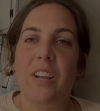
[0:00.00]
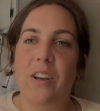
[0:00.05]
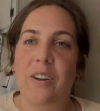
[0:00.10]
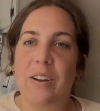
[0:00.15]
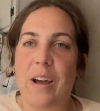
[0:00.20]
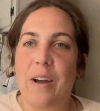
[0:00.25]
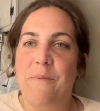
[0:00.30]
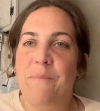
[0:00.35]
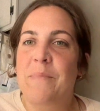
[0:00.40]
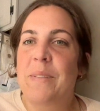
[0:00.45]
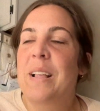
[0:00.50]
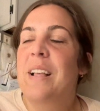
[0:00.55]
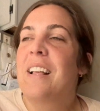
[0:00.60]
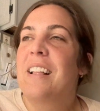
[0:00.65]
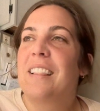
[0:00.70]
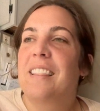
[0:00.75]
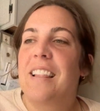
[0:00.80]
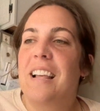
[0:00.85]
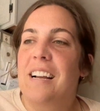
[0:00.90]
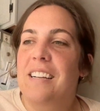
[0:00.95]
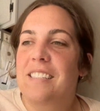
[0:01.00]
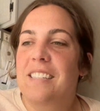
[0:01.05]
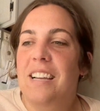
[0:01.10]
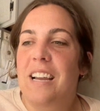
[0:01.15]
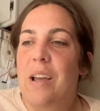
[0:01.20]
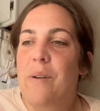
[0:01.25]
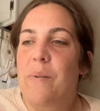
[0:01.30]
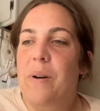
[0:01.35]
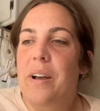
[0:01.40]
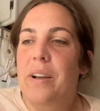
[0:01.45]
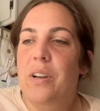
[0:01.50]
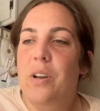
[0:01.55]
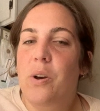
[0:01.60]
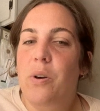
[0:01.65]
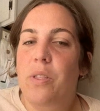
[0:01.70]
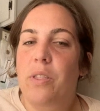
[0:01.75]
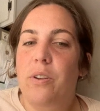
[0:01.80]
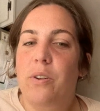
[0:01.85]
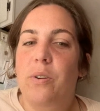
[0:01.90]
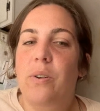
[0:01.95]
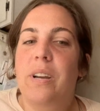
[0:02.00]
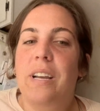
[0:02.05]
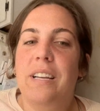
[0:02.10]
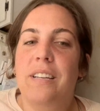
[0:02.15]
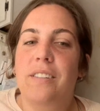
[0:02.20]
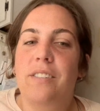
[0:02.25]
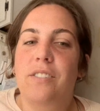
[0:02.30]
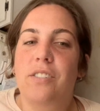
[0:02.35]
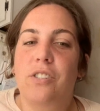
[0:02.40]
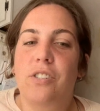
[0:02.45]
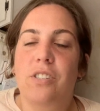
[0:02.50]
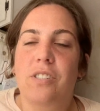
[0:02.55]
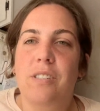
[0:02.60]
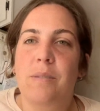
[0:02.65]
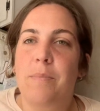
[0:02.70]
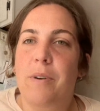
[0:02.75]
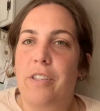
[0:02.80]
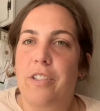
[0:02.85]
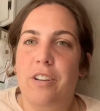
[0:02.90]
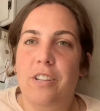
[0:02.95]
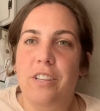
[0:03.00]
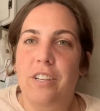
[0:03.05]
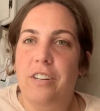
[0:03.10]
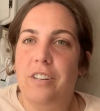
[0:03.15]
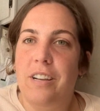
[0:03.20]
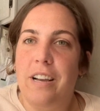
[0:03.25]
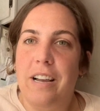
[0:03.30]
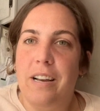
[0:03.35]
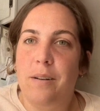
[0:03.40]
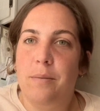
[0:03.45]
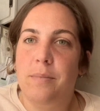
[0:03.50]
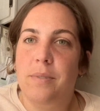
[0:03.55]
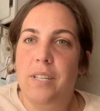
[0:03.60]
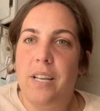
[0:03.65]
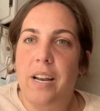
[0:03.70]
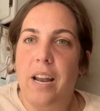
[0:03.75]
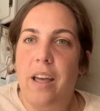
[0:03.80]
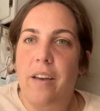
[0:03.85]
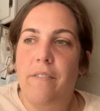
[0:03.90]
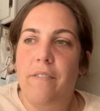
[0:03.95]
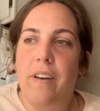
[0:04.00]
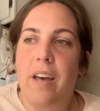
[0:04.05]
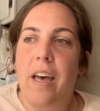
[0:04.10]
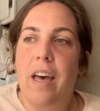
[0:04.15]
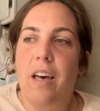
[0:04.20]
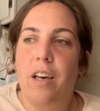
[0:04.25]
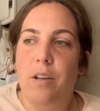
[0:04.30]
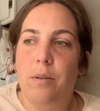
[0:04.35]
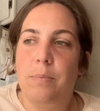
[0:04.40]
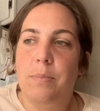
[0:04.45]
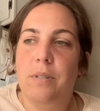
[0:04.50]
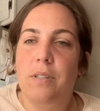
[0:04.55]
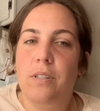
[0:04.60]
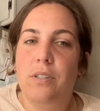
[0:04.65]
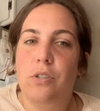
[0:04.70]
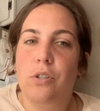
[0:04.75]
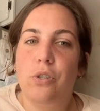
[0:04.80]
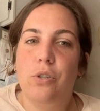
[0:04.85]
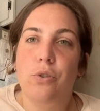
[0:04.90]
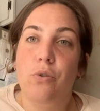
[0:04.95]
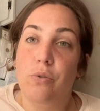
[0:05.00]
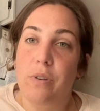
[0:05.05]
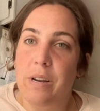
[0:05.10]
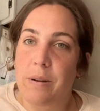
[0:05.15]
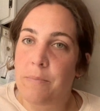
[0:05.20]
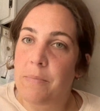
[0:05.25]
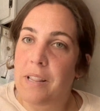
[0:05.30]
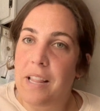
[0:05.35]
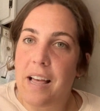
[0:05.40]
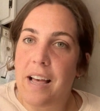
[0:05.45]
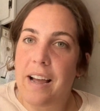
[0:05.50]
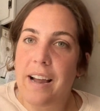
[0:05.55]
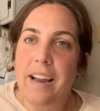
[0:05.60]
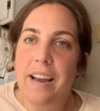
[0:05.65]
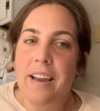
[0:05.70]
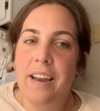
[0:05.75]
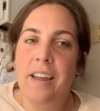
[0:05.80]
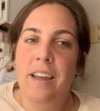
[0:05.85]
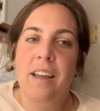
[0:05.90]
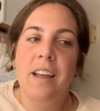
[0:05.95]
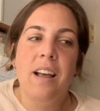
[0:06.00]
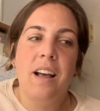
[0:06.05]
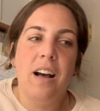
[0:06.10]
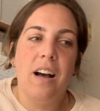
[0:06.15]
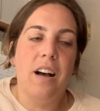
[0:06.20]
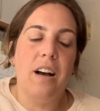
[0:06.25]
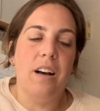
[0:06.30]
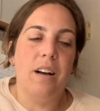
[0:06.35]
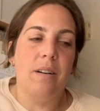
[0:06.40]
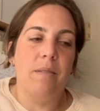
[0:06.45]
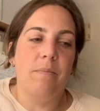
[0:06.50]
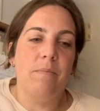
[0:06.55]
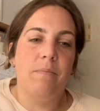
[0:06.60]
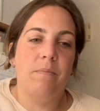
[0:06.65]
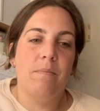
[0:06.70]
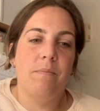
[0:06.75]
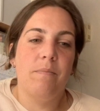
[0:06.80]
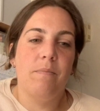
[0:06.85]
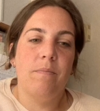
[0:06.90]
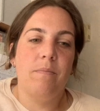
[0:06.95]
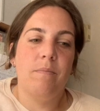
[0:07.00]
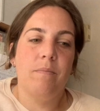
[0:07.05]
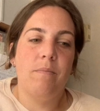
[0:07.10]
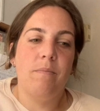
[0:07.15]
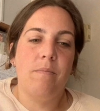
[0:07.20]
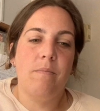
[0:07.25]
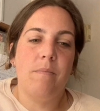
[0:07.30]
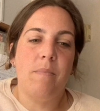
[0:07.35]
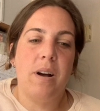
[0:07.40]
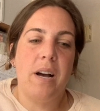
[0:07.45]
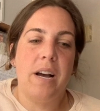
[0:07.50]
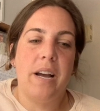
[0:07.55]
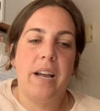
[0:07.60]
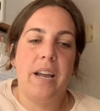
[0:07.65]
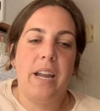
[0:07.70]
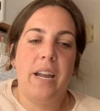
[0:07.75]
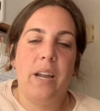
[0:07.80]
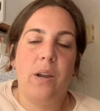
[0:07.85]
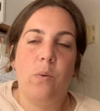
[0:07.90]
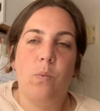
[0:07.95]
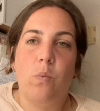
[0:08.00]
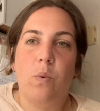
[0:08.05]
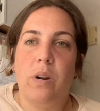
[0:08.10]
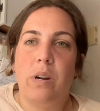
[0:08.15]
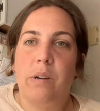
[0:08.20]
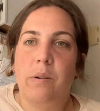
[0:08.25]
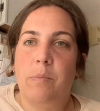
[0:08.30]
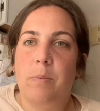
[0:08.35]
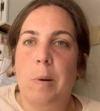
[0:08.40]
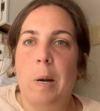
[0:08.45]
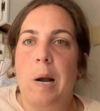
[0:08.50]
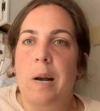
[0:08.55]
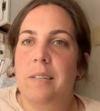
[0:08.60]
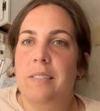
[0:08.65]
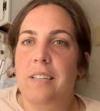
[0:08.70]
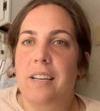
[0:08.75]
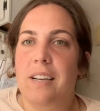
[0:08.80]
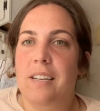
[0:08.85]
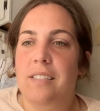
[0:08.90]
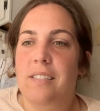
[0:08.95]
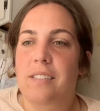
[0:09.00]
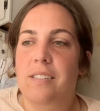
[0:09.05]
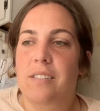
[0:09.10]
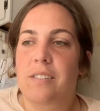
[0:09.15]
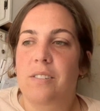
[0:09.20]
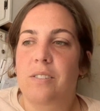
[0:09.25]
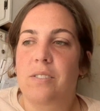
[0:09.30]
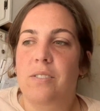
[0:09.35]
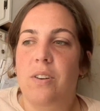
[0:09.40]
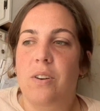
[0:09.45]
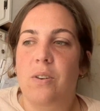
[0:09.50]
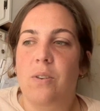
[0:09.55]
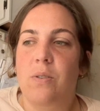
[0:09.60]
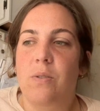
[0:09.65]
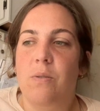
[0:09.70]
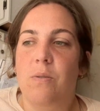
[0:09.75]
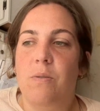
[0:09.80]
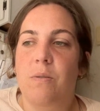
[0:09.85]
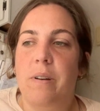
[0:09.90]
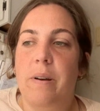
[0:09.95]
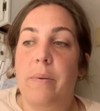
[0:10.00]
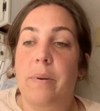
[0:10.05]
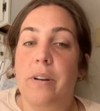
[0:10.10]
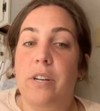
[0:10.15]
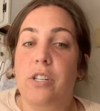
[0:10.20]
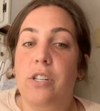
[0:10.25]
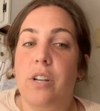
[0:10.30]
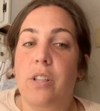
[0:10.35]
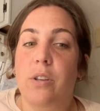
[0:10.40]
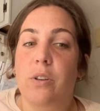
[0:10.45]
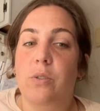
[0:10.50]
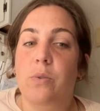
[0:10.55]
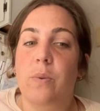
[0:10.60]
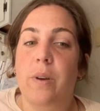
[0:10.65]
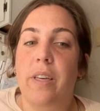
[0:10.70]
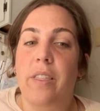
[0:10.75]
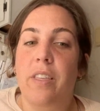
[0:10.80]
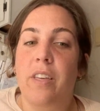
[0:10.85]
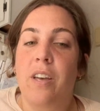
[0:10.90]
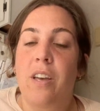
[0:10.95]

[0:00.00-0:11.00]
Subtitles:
Okay, last thing I want to go through is just some other little items that have helped streamline my work process. So I want to share those with.